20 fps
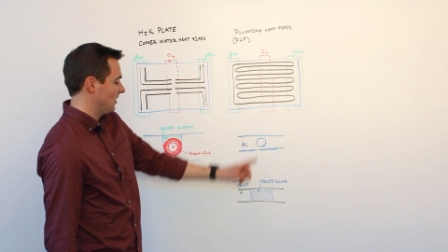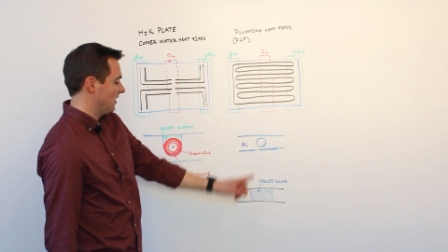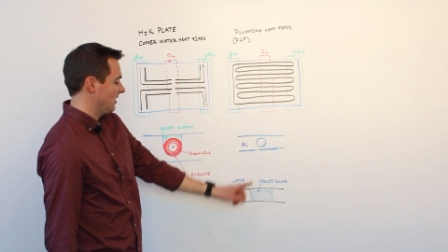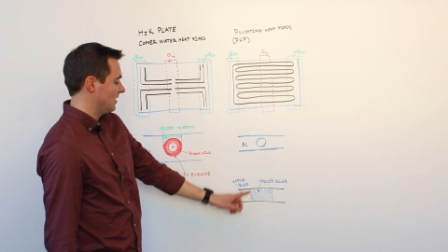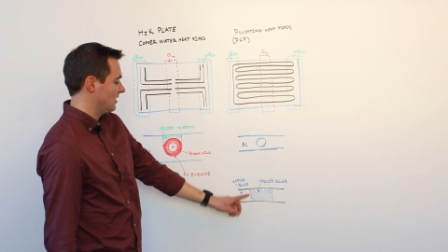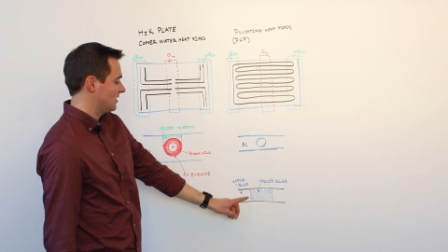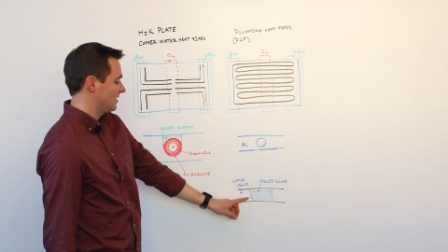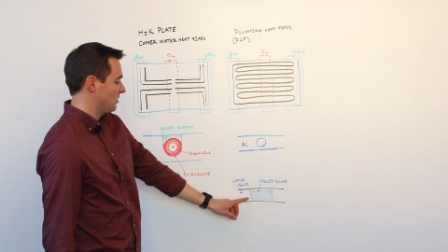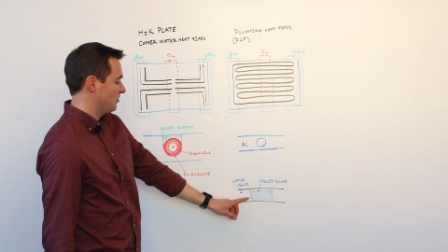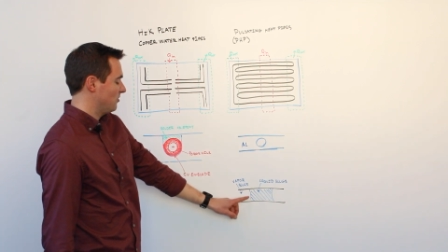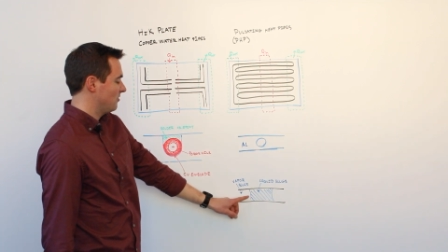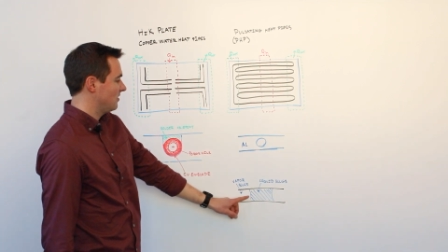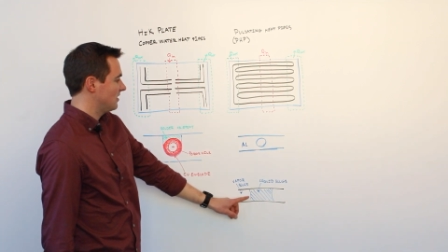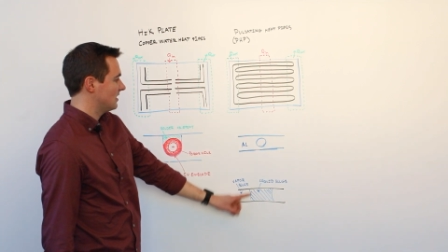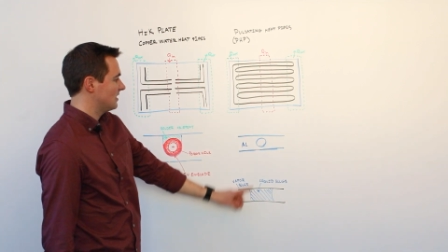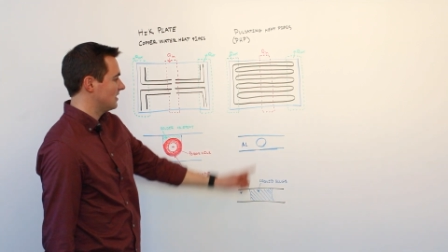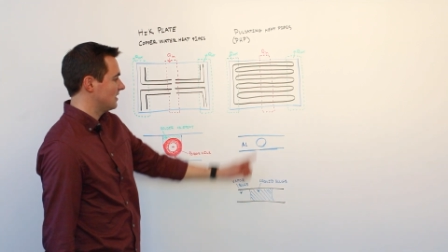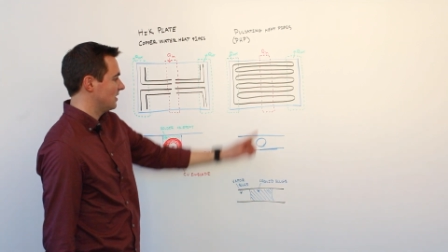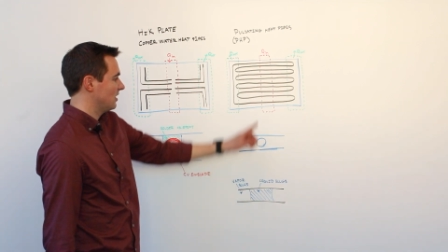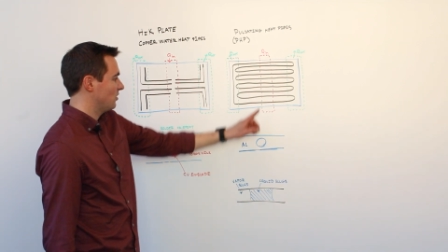some of
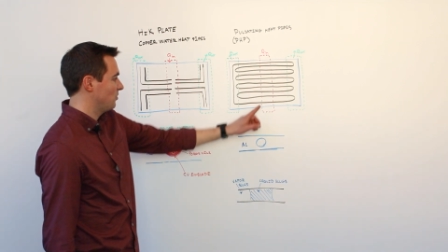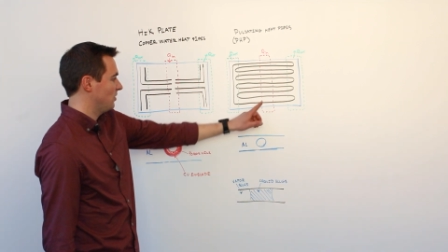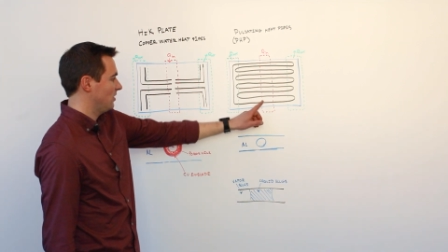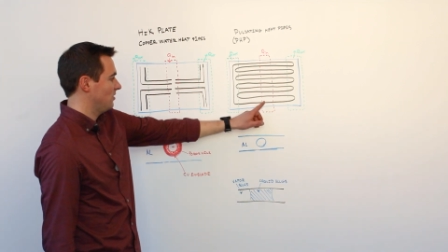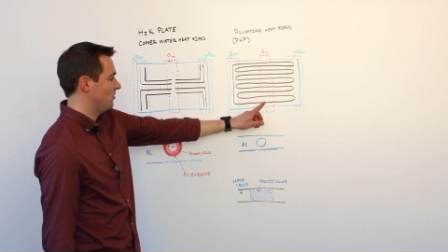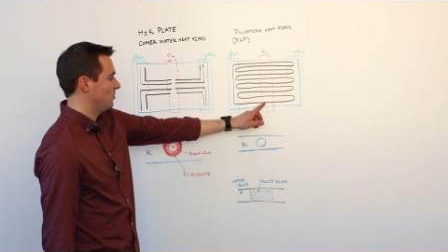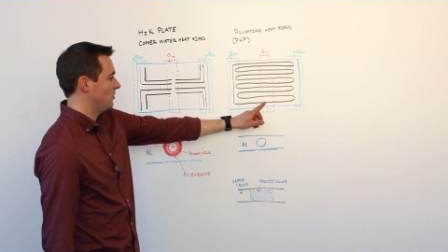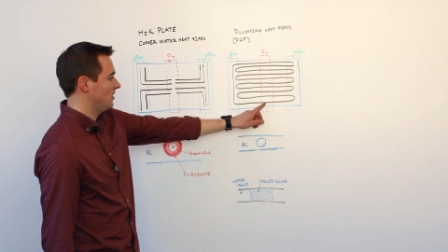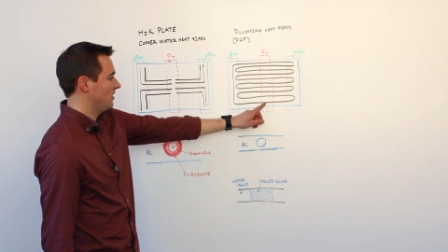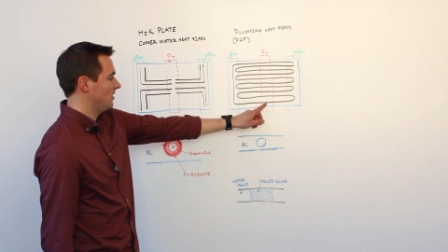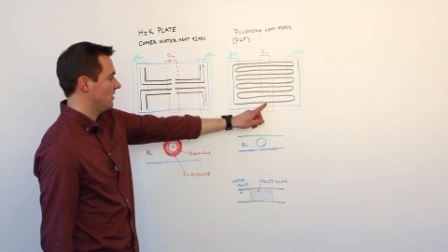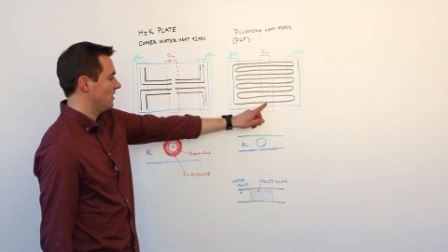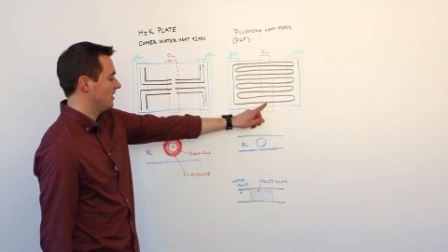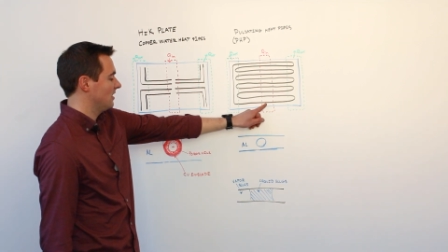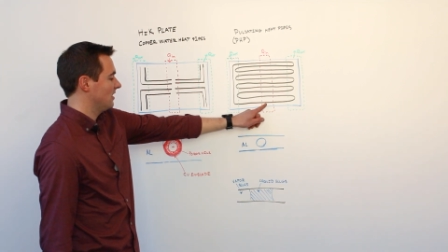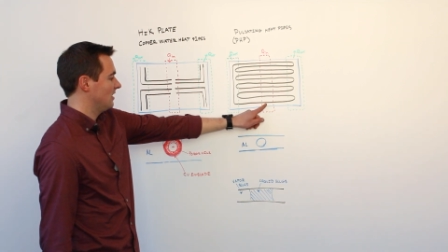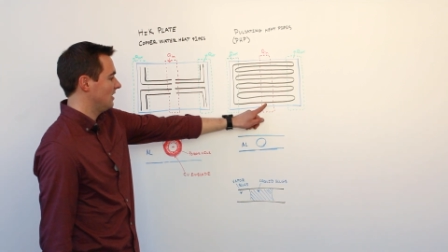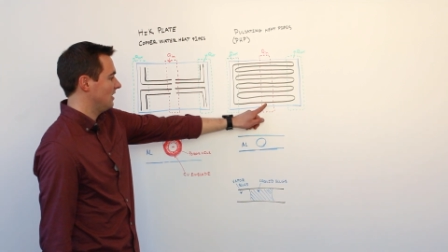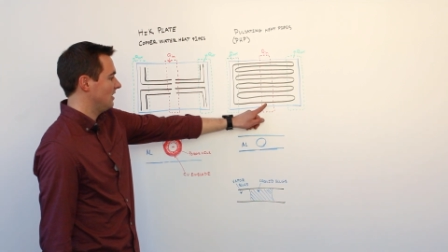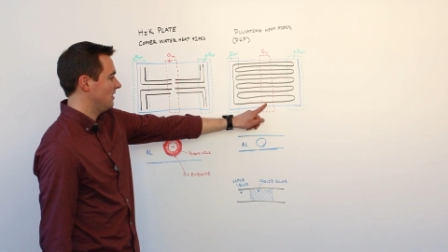this liquid will
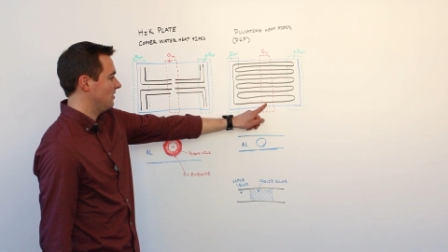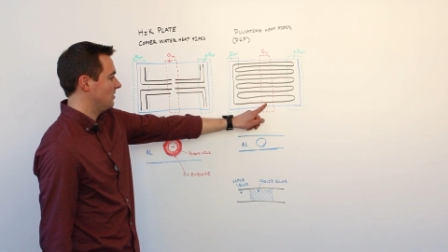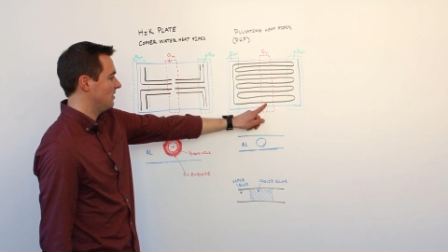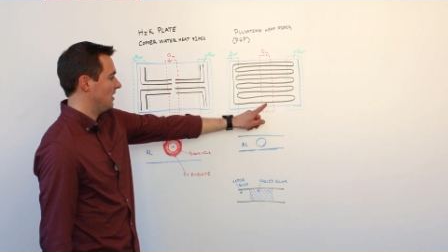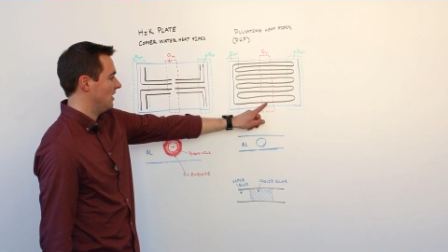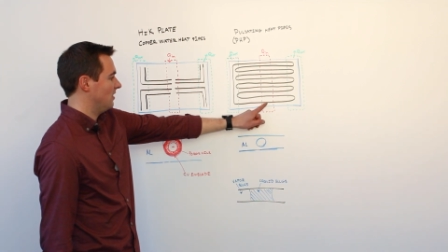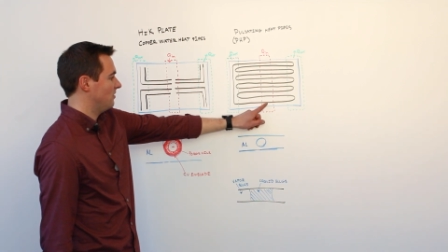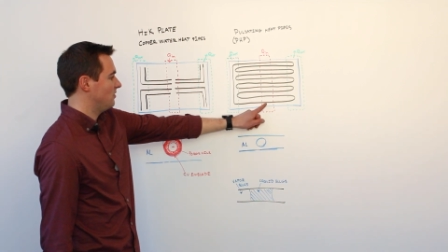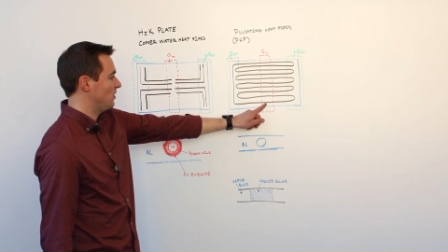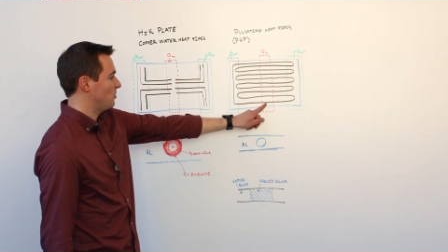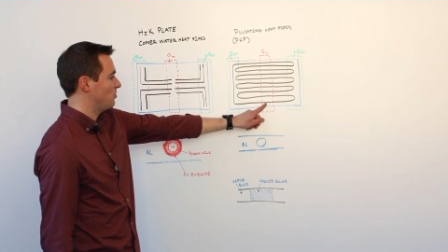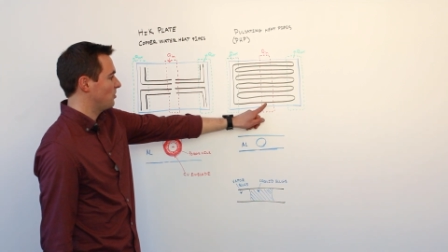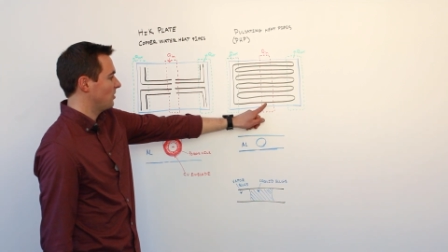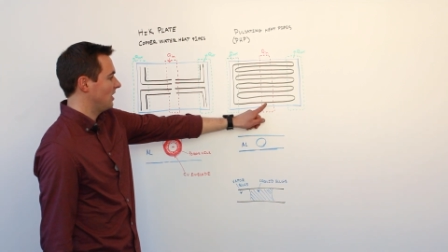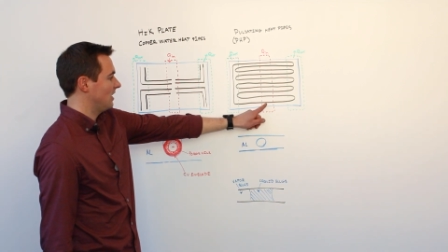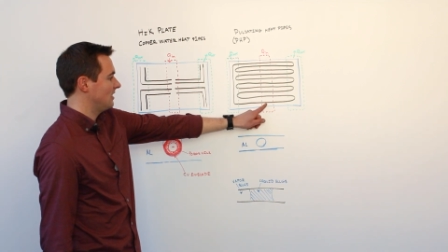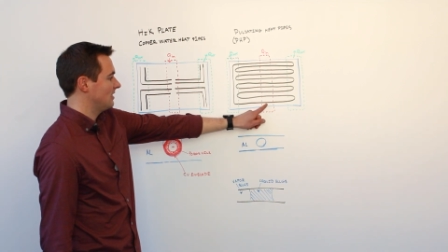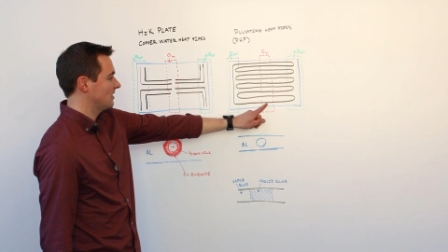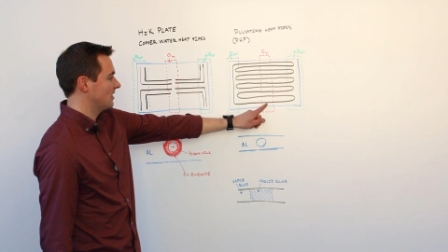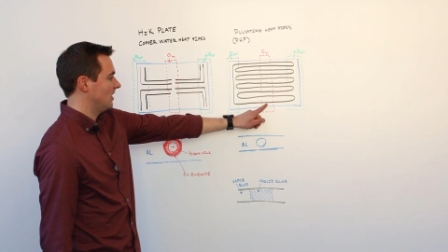uh,
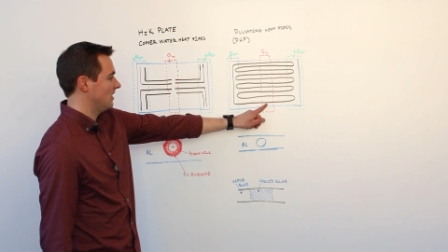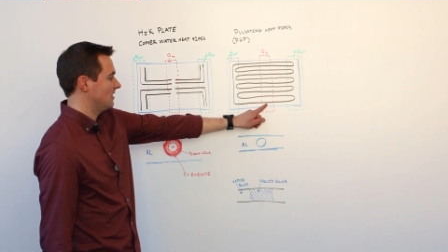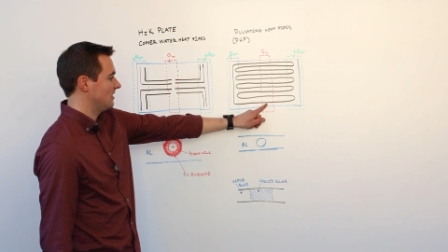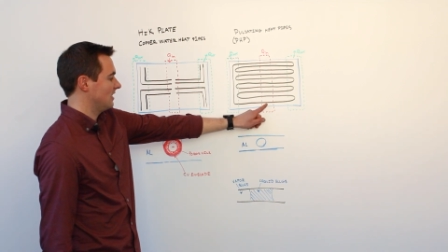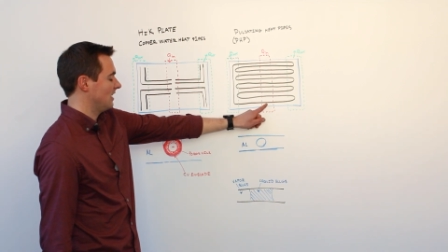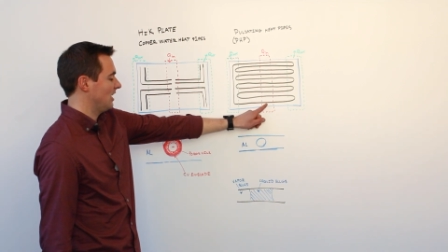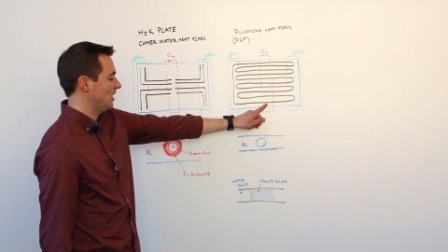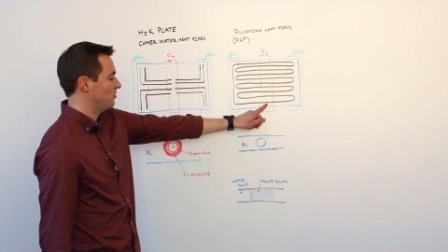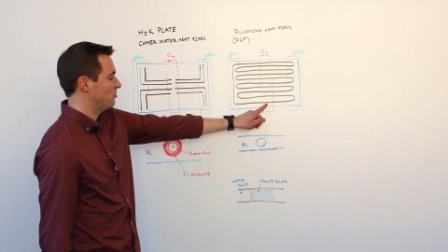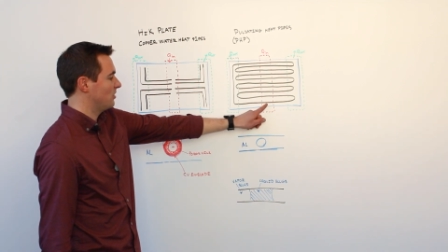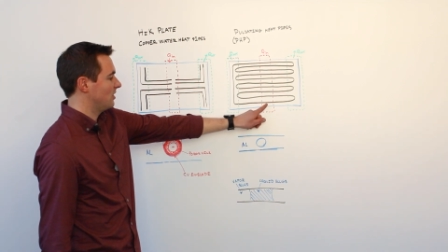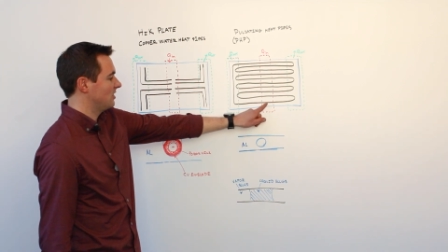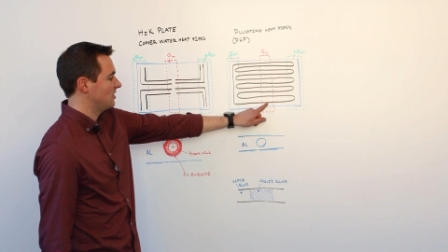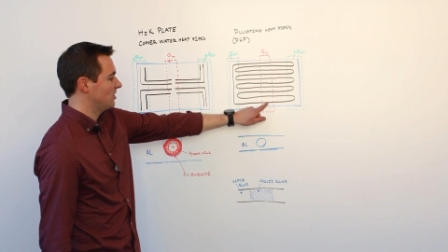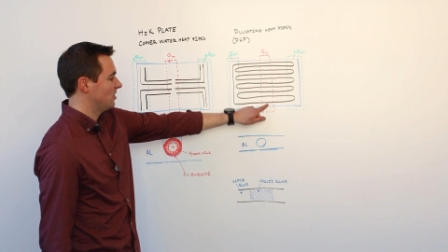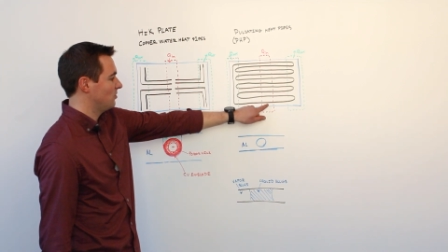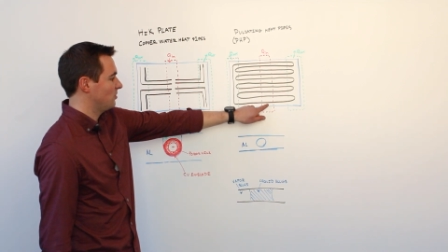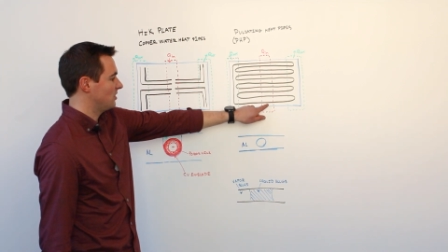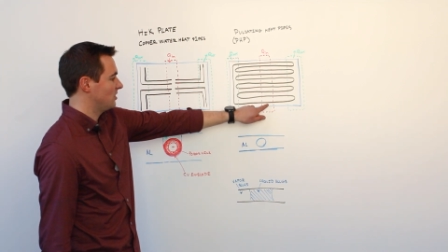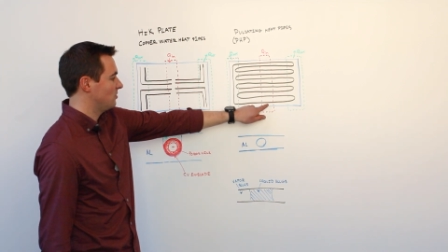vaporize, causing high pressure,
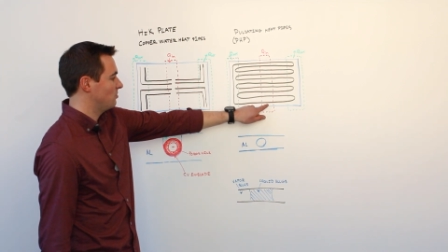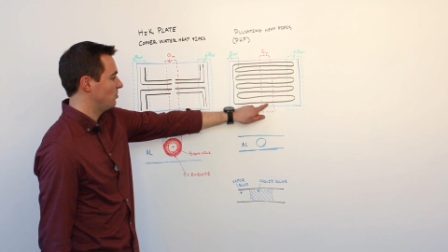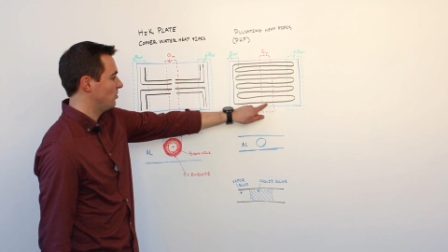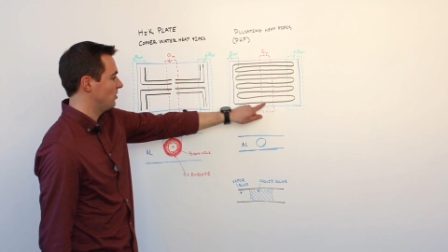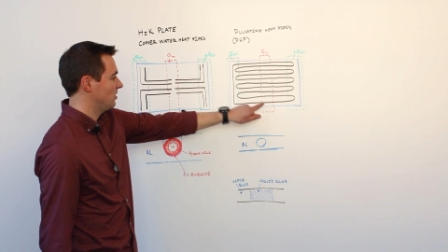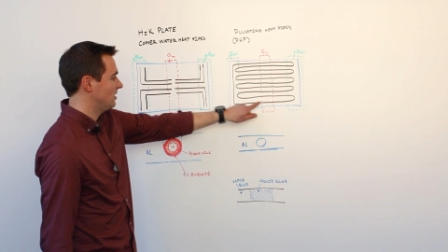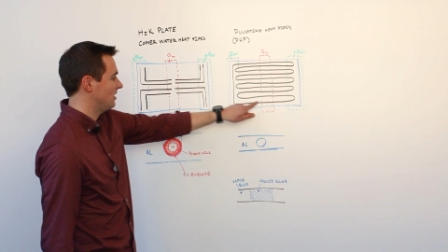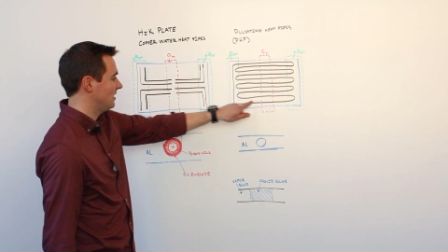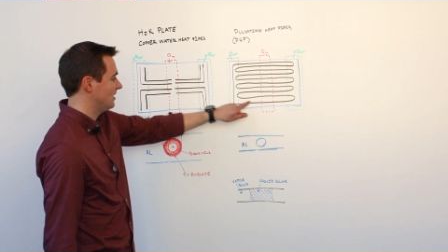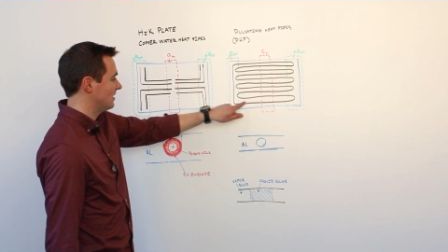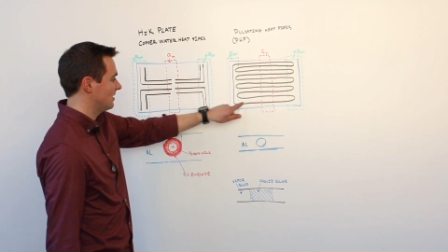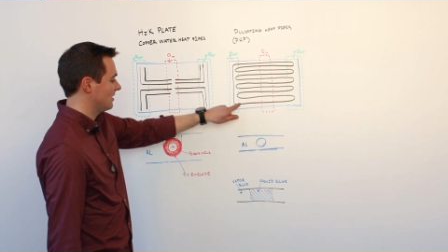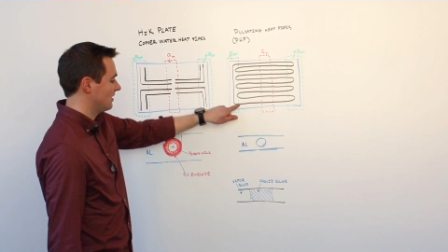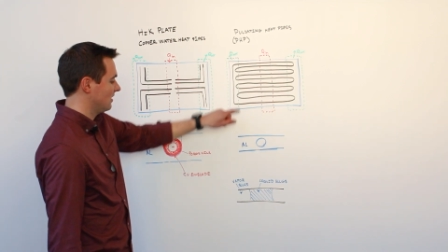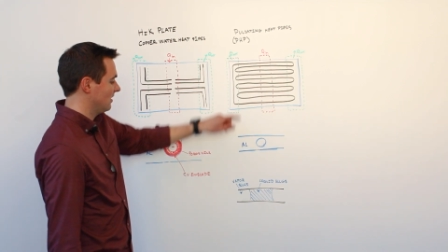which pushes